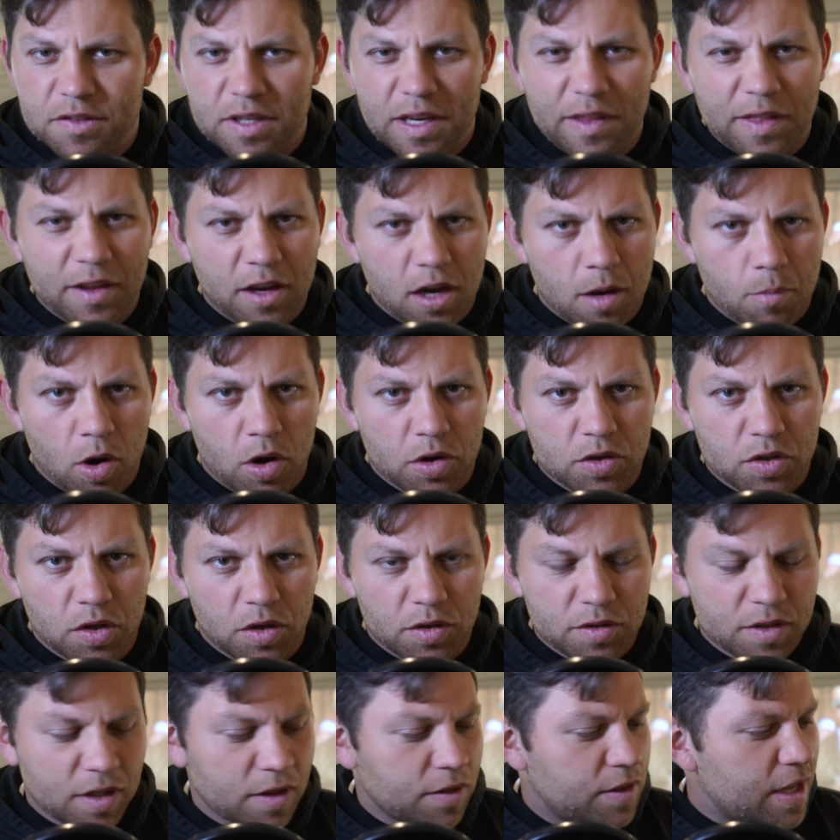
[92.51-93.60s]
seen the
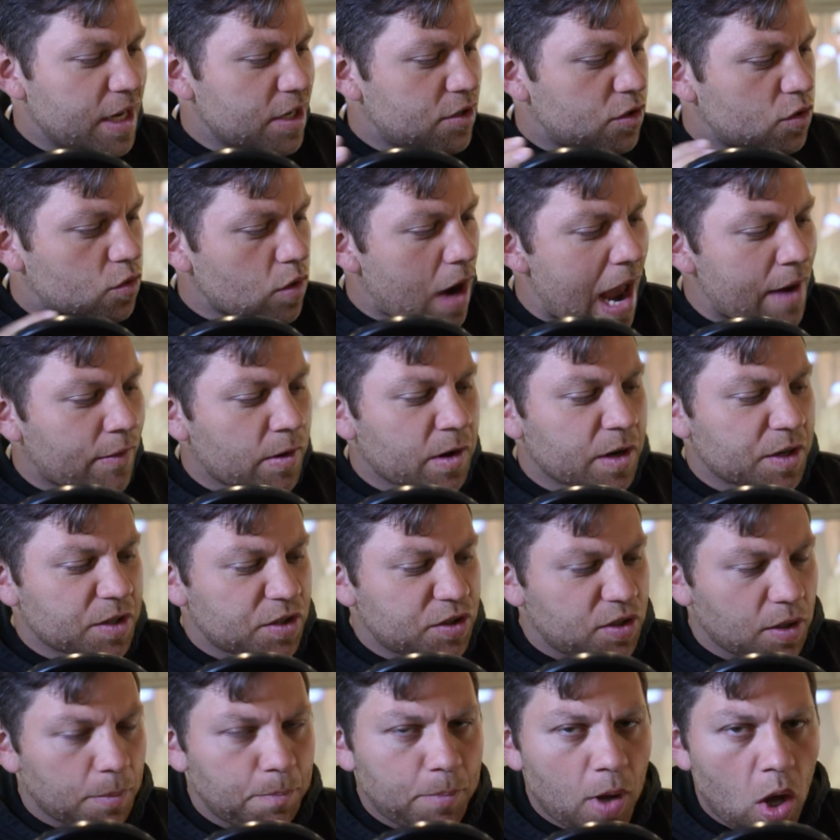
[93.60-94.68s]
commercials. This driver is
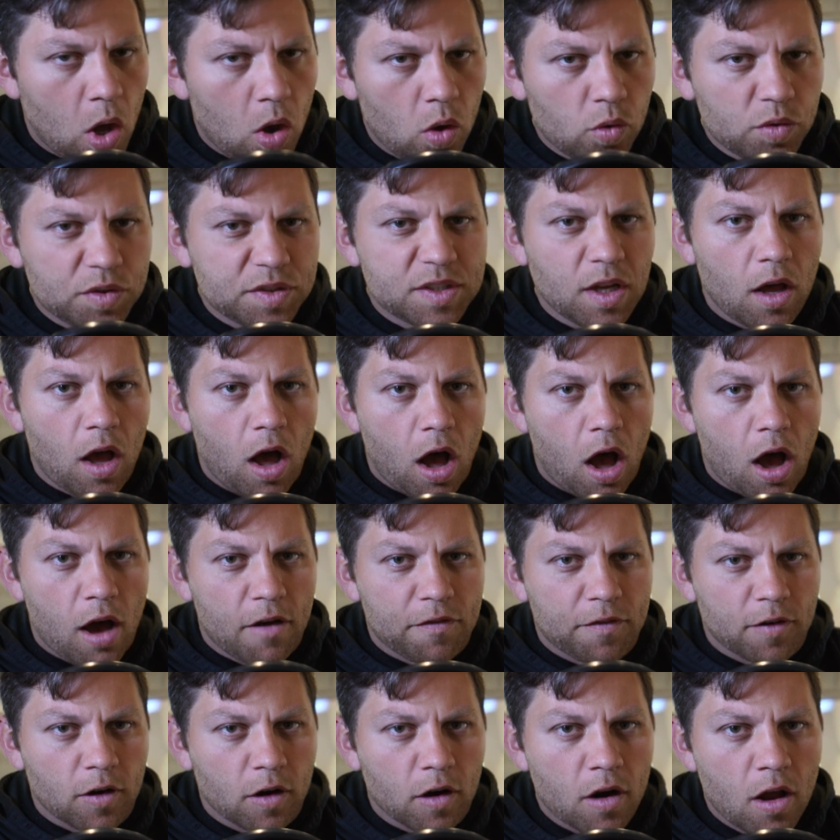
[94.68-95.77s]
supposed to
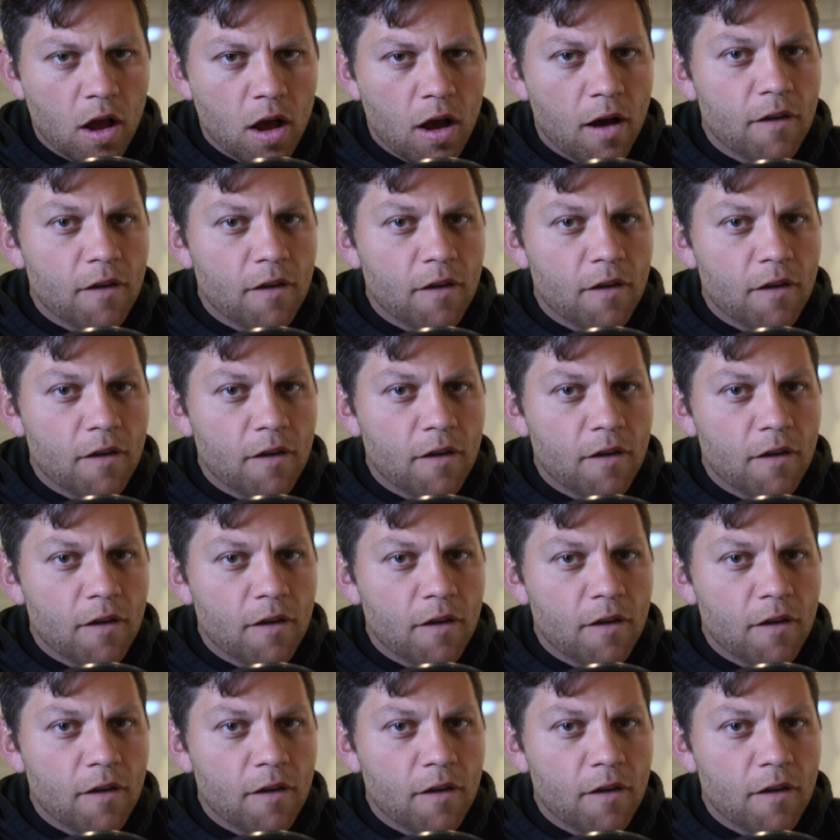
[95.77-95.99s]
offer